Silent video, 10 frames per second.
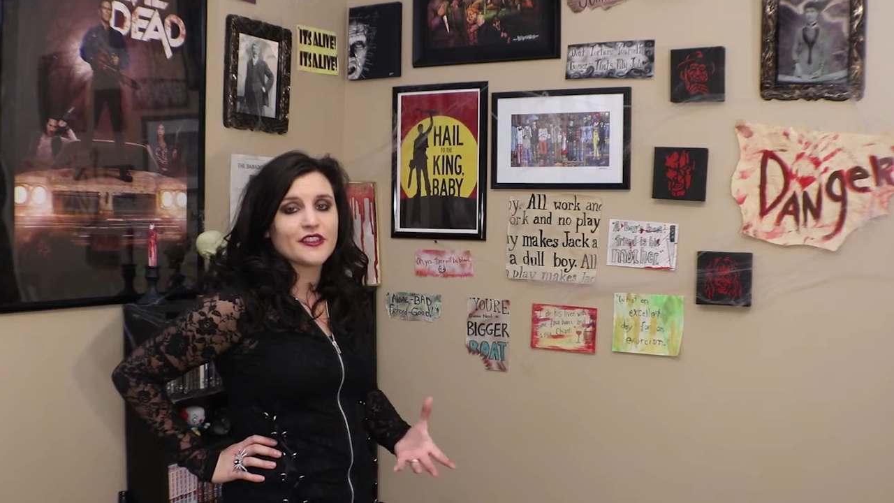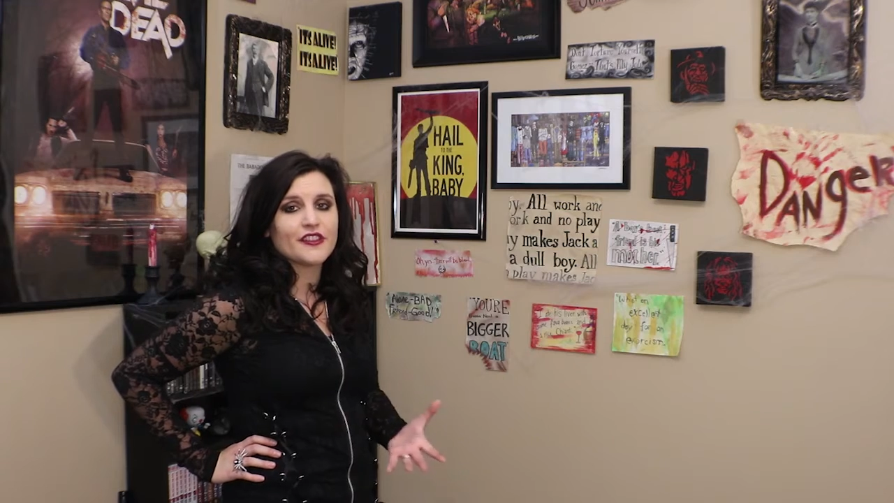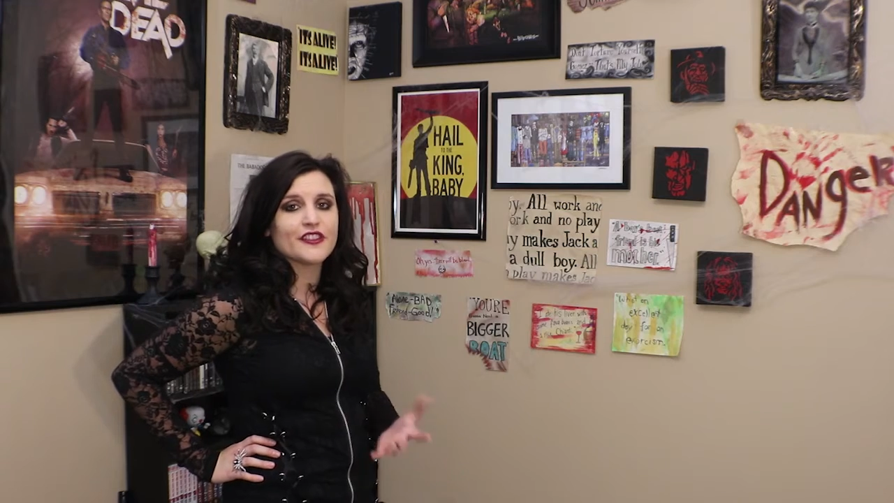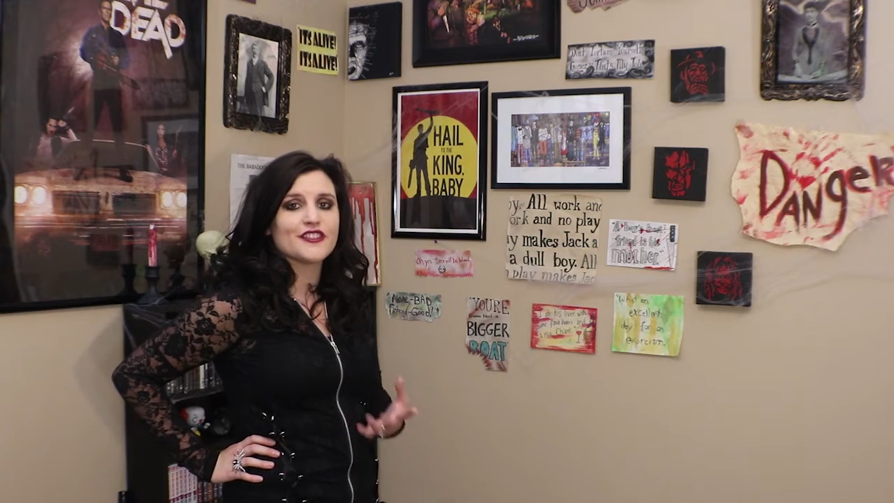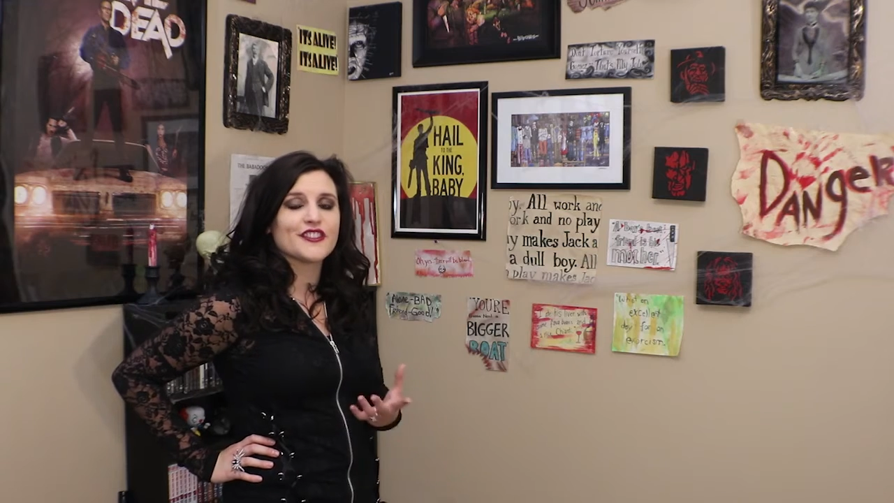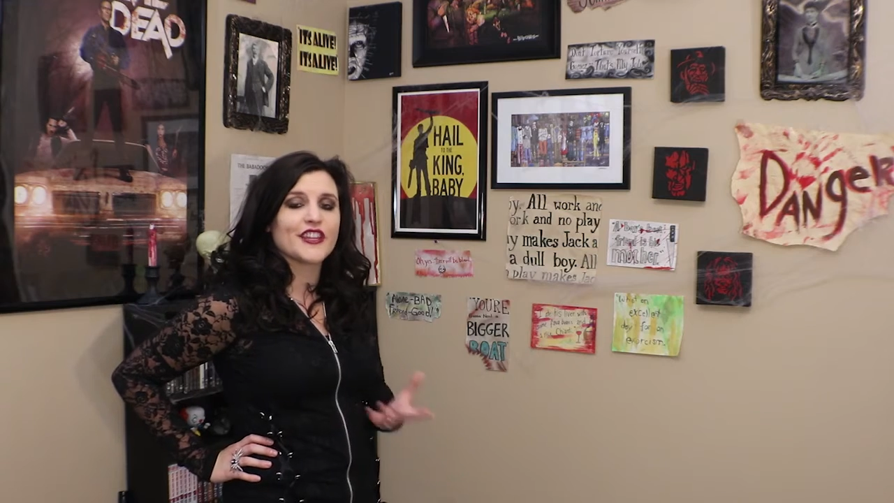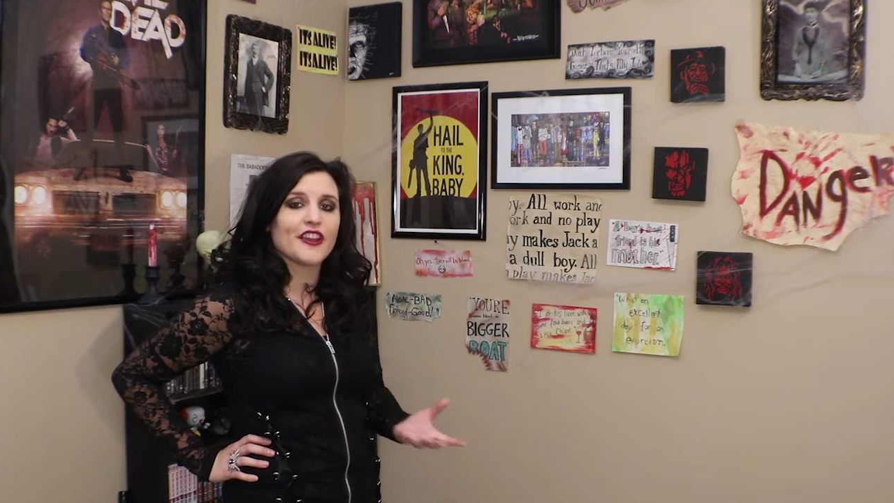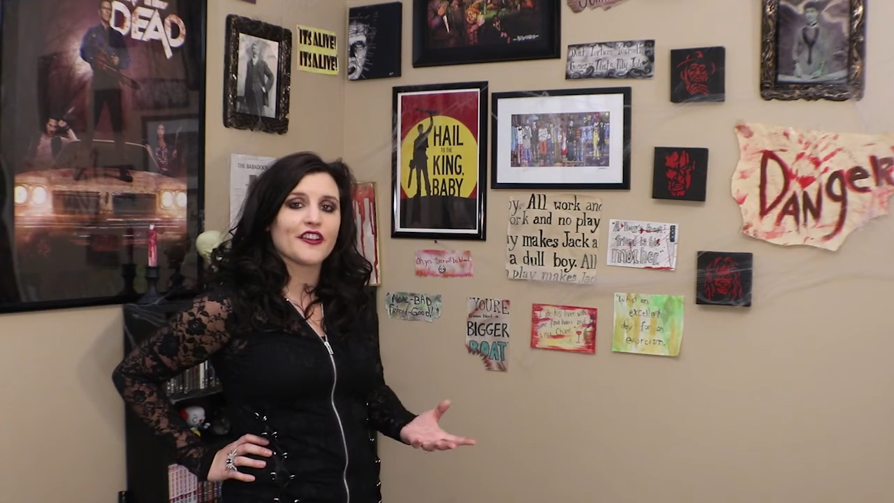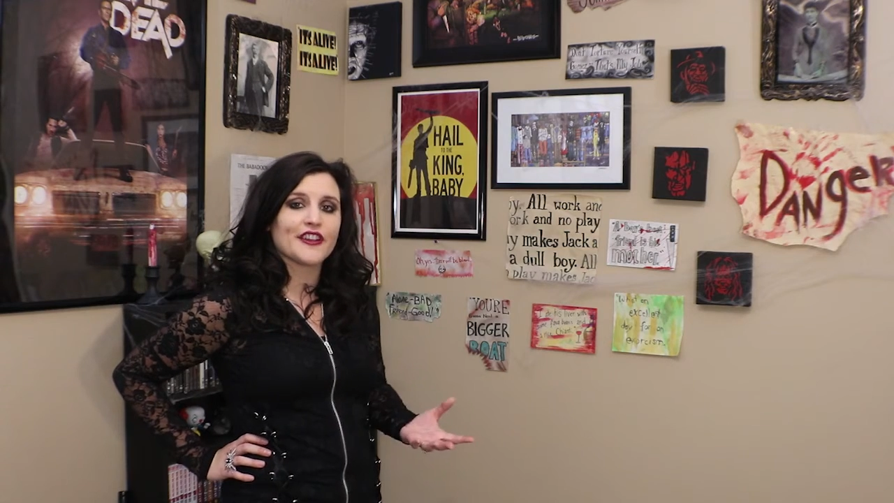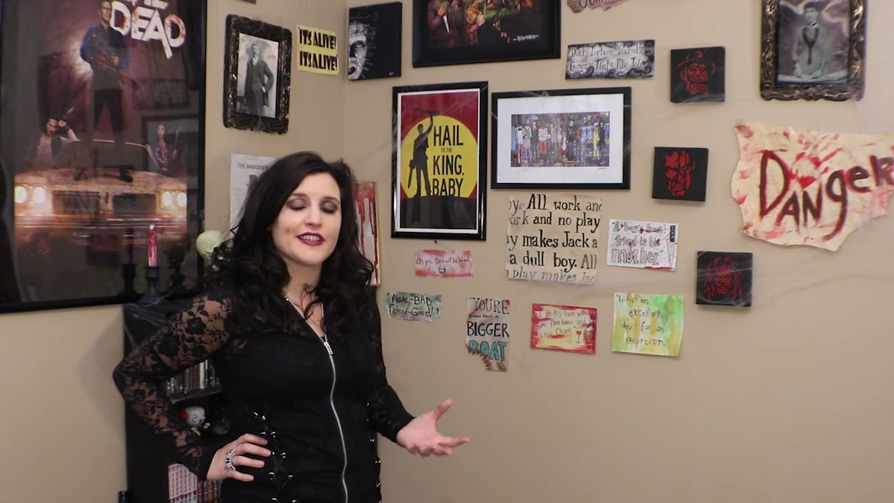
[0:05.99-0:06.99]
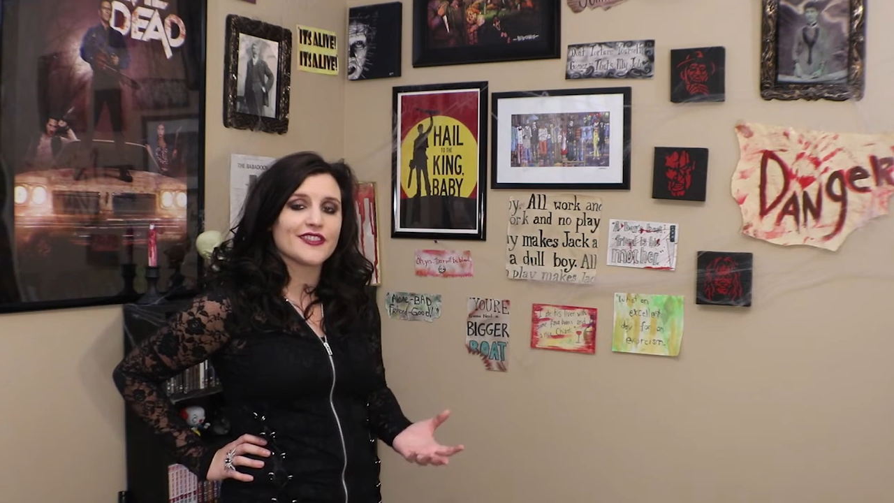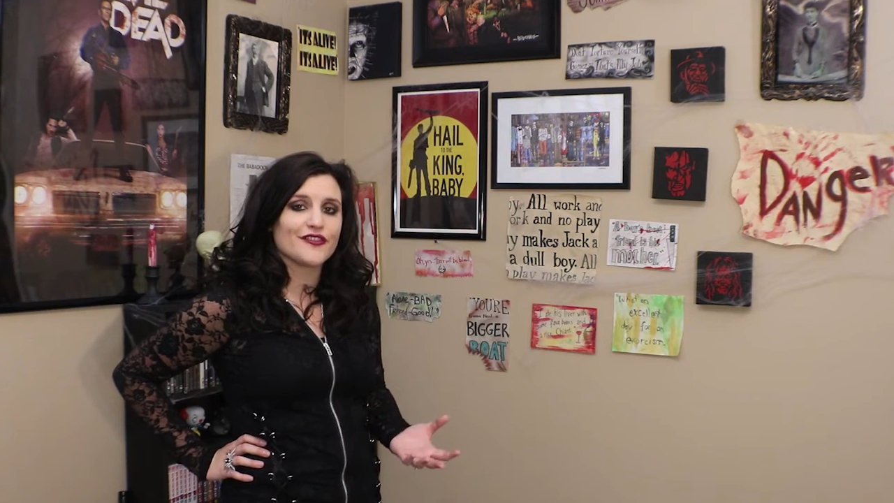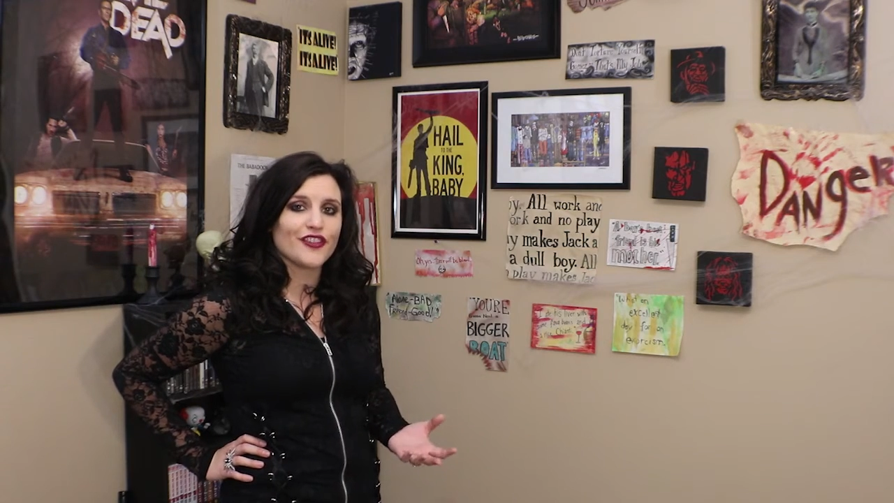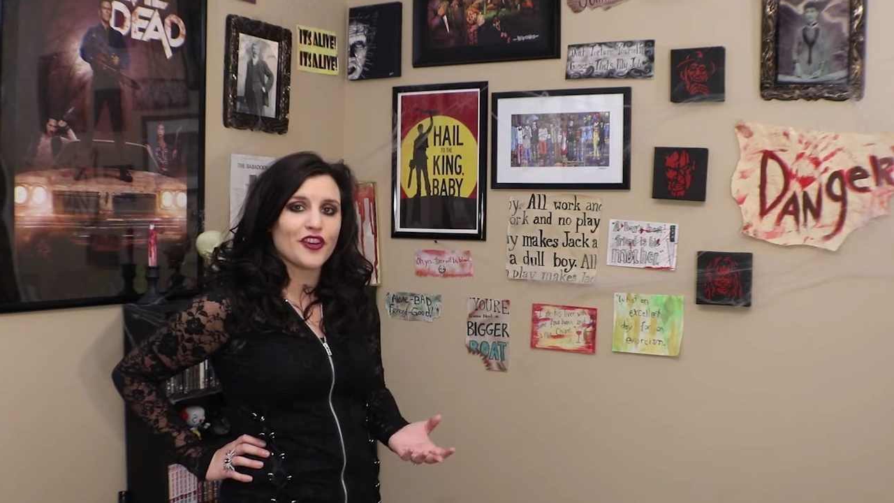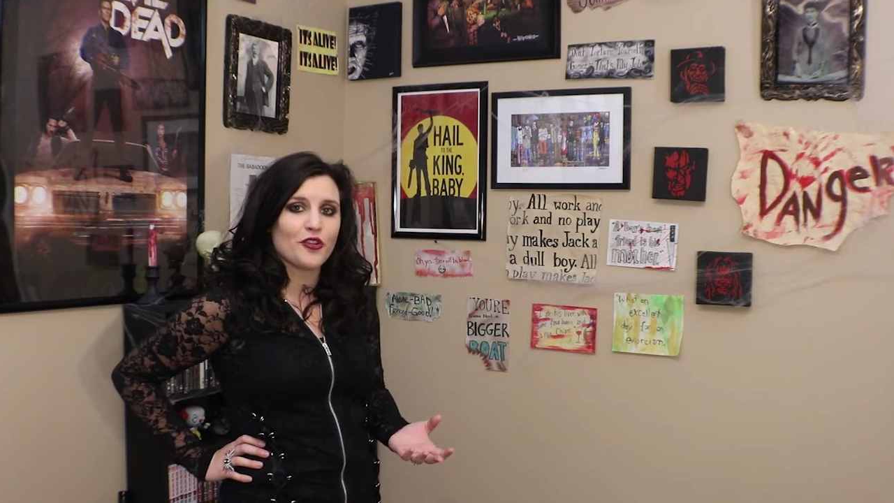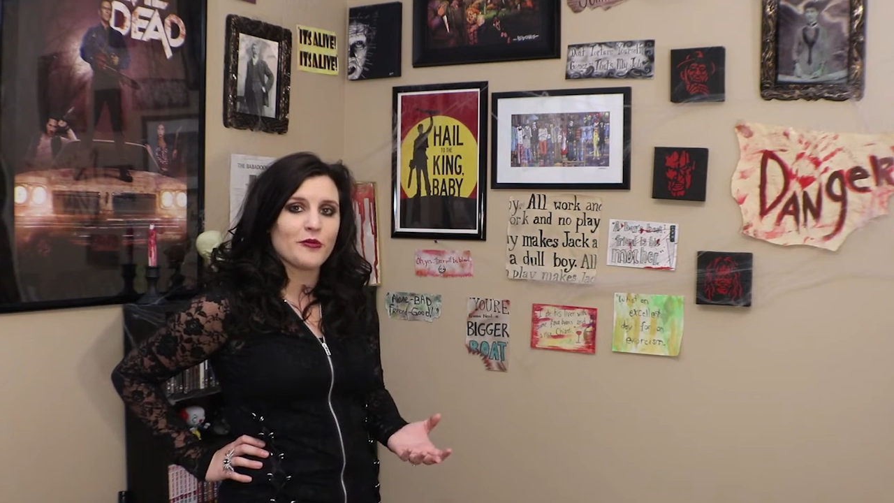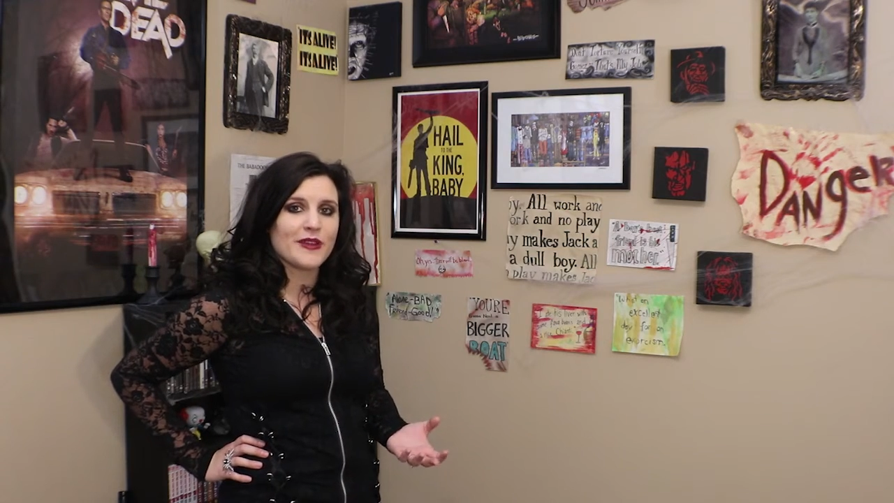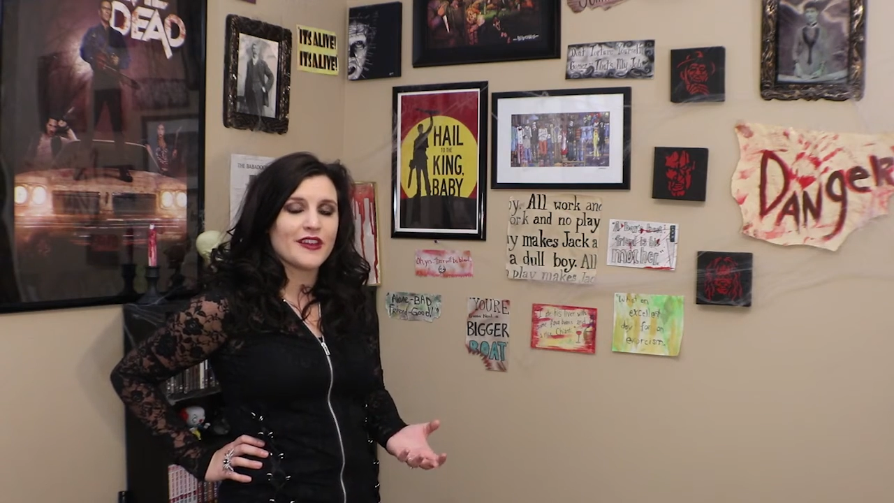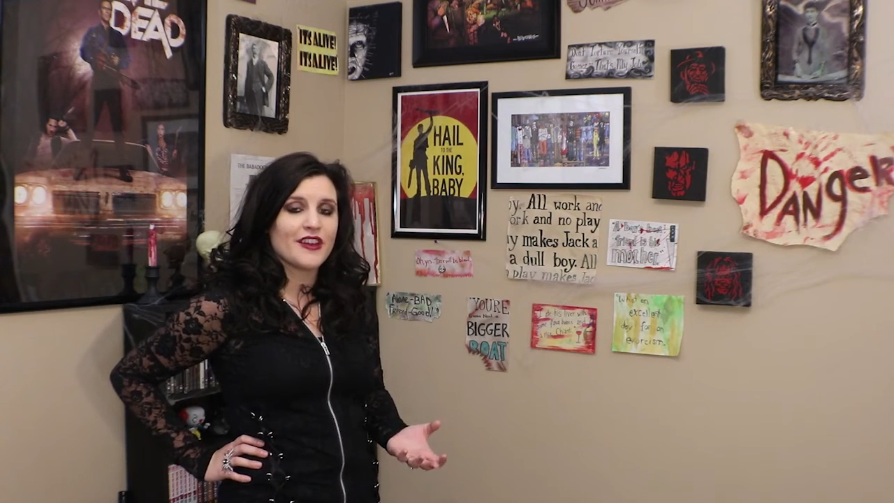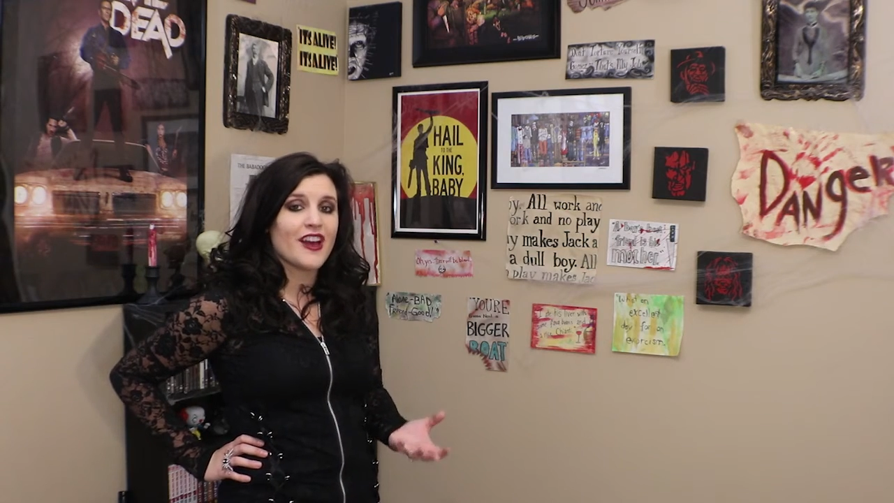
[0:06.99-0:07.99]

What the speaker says: the scariest film